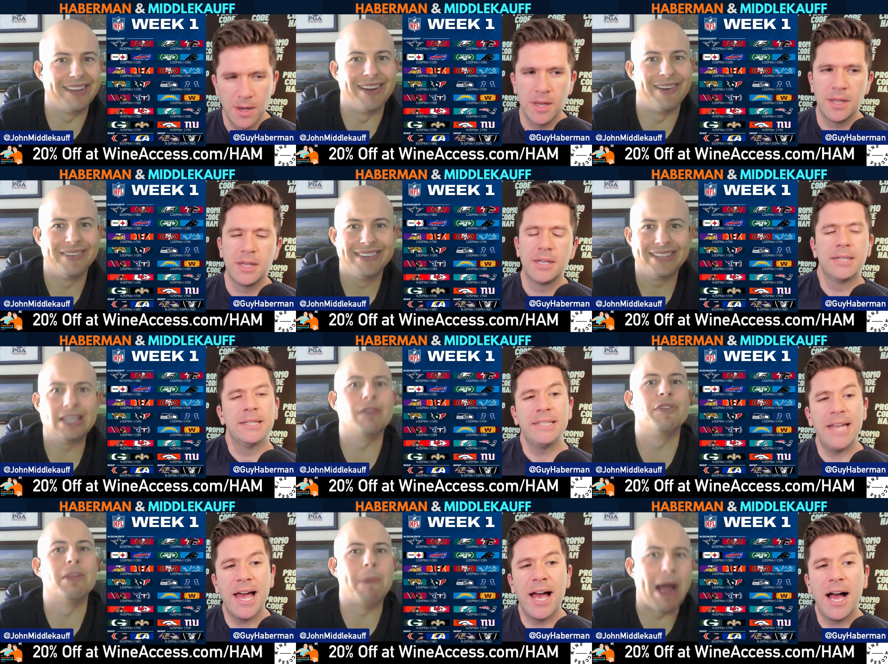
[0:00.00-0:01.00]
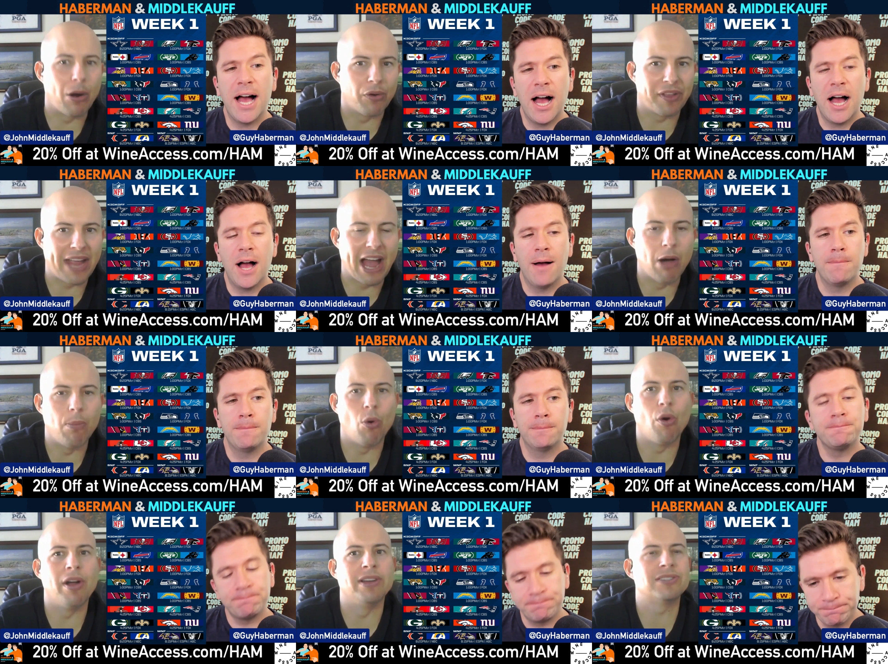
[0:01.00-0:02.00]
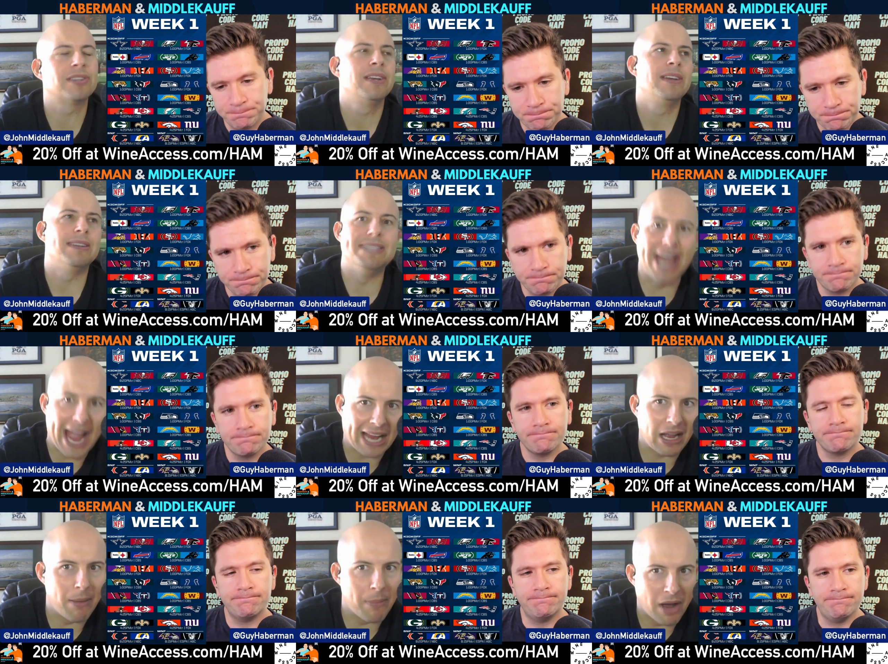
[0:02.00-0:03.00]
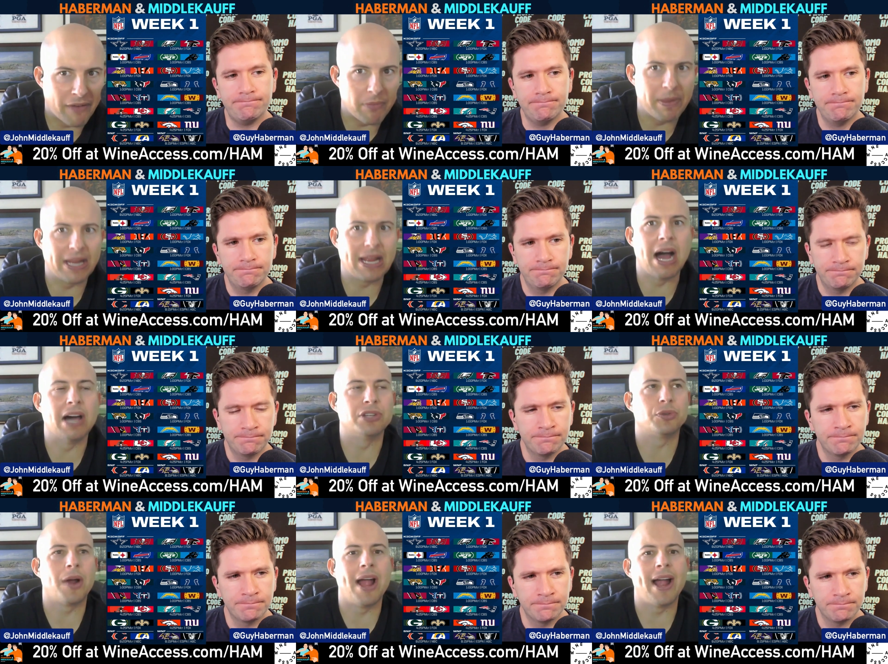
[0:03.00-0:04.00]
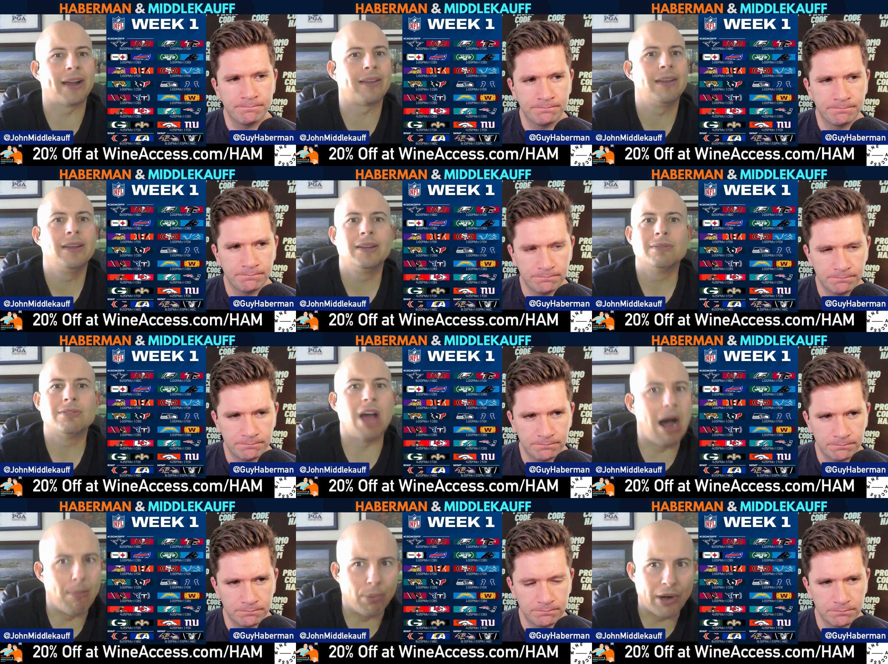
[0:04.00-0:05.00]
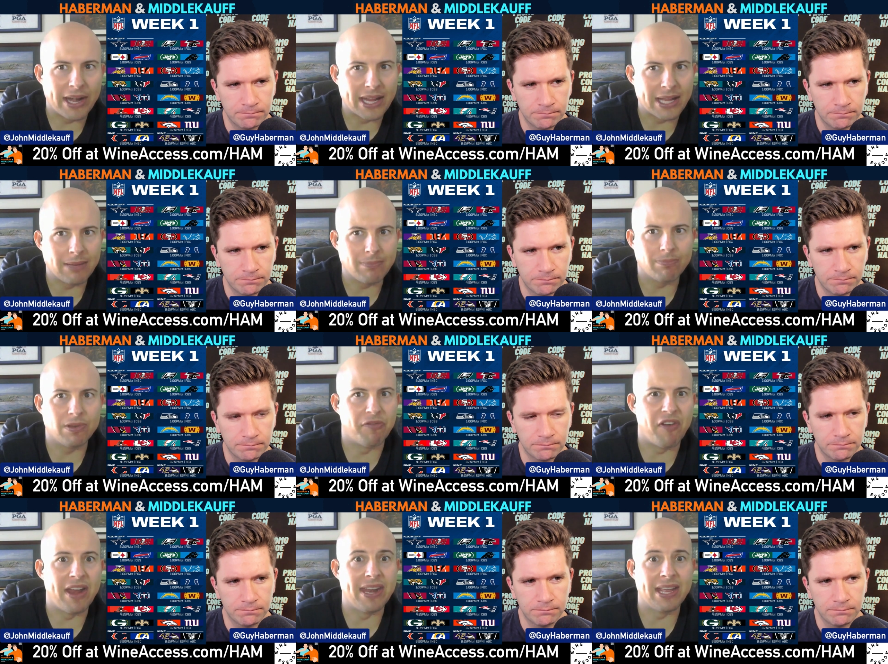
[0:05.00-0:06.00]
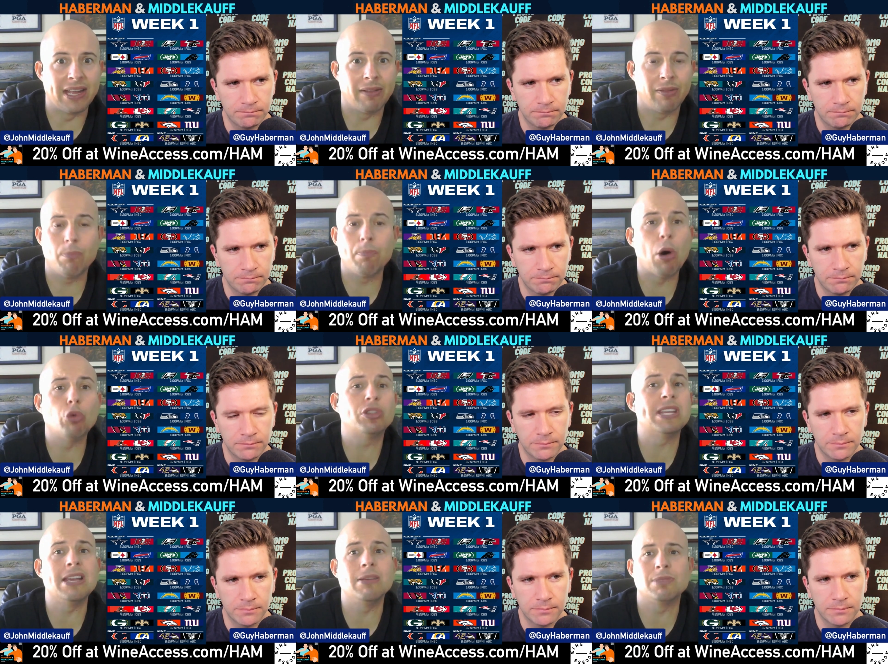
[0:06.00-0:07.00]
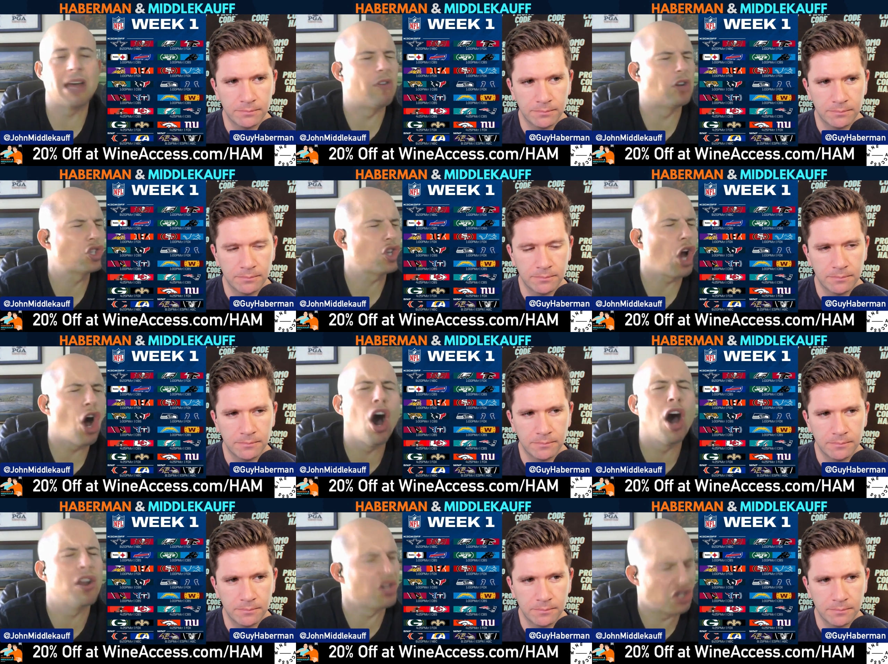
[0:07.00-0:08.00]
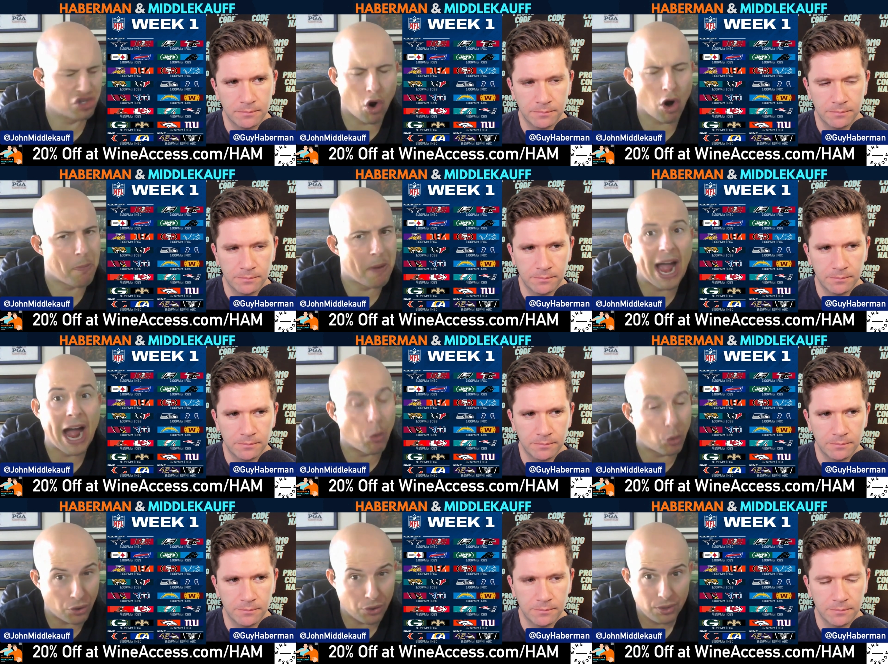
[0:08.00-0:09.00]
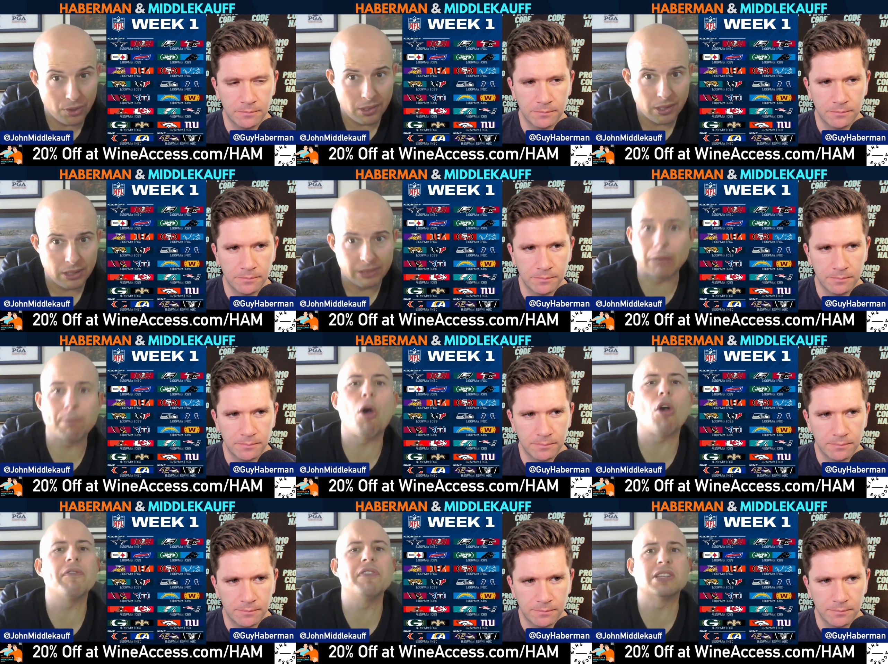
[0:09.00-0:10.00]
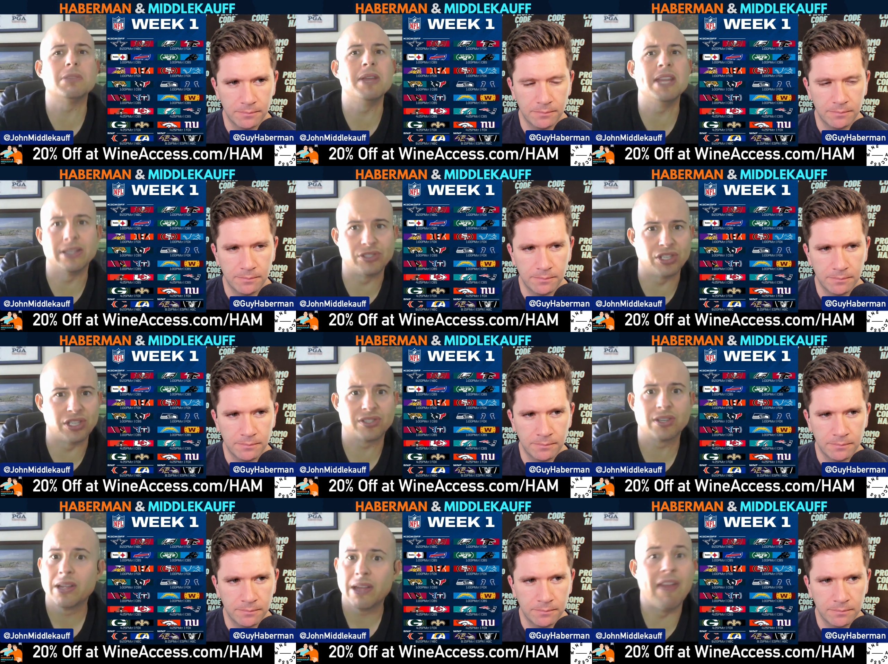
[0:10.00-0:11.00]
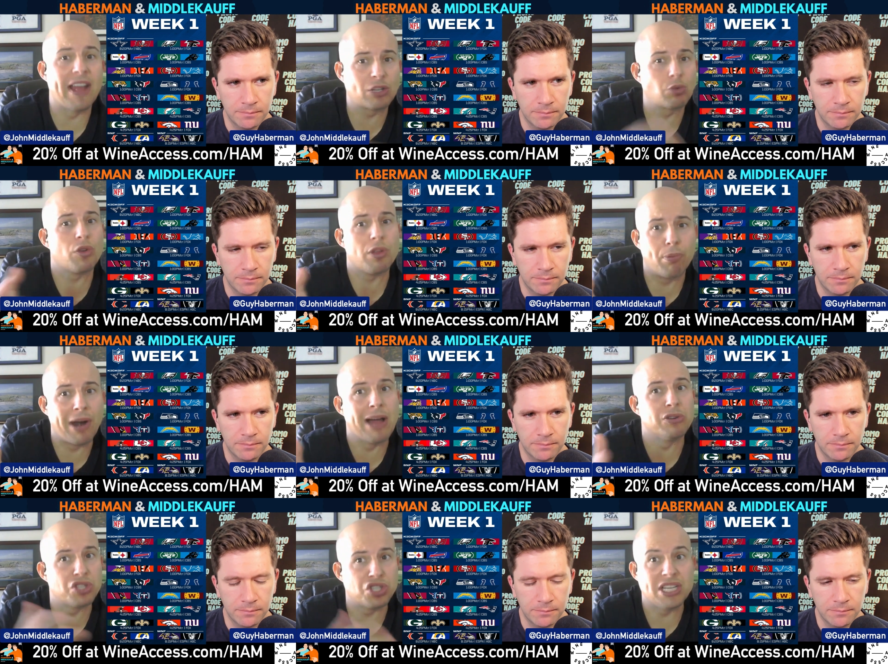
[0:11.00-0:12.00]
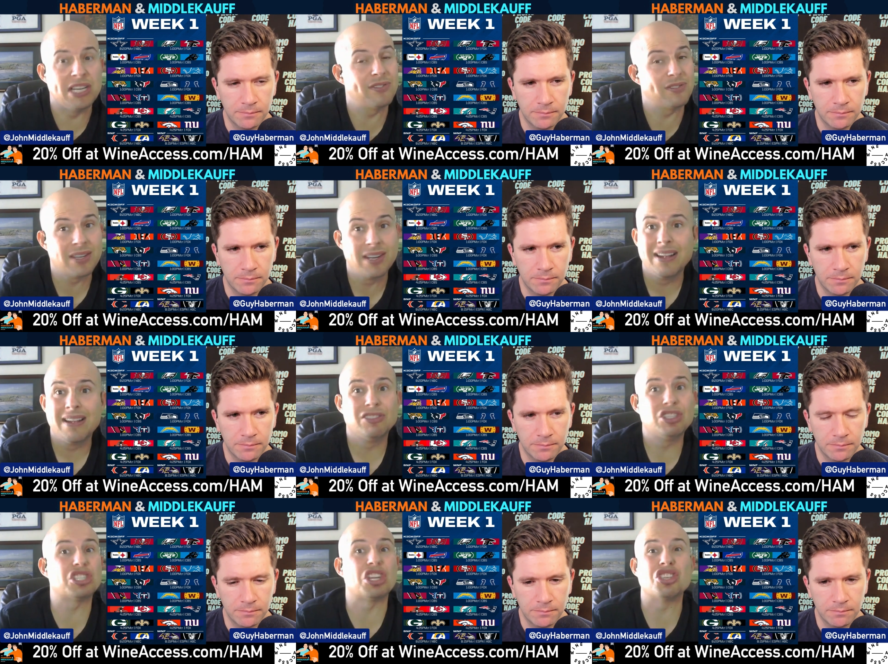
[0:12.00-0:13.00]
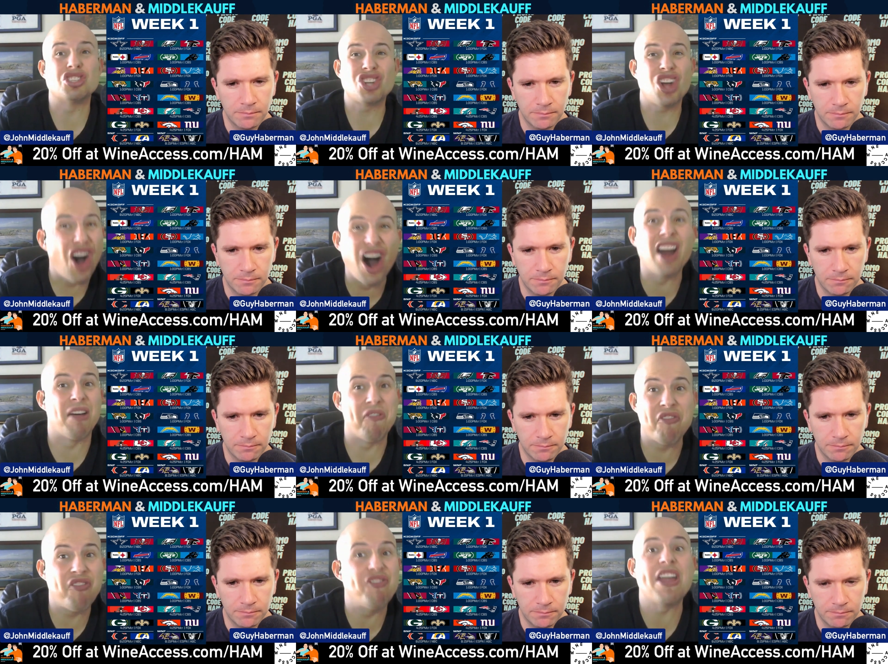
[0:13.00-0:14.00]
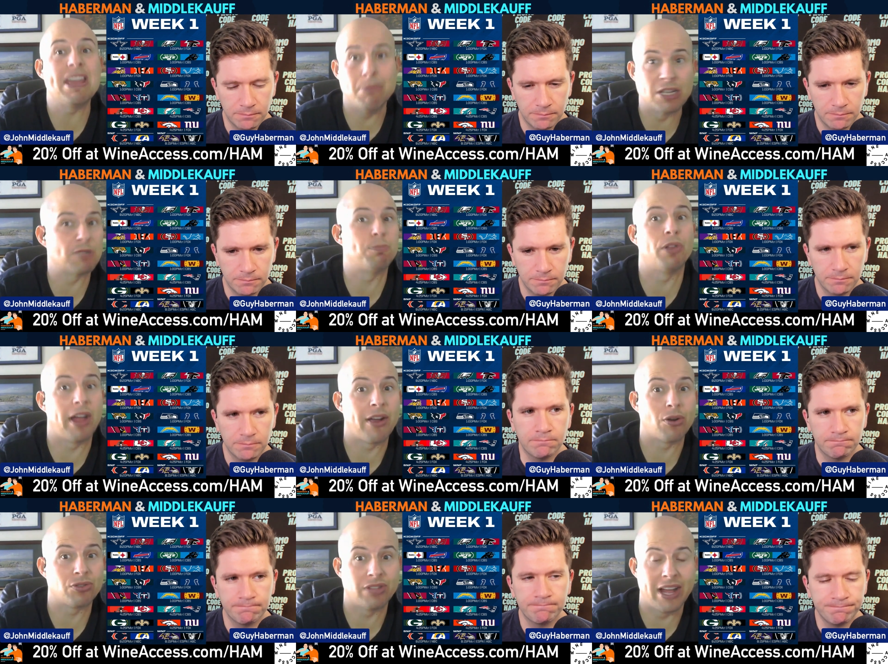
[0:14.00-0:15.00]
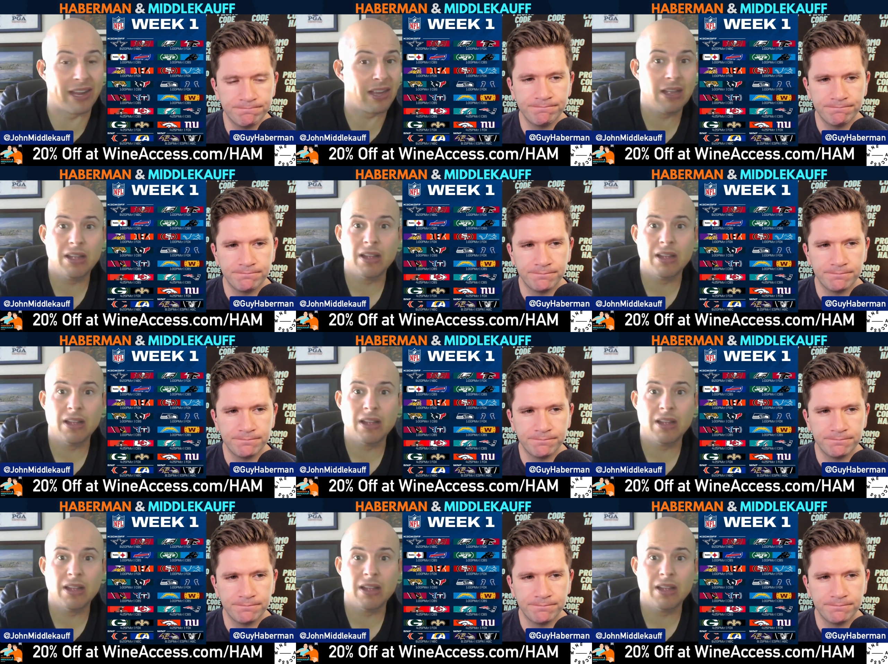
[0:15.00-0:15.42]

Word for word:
Speaker 1: you know, given yeah. the power of the Cowboys. Dak coming off the big contract, Tom Brady defending. The, both teams have a ton of star power. Like part of it to me is just, and that's where the Browns Chiefs just a ton of famous players. Like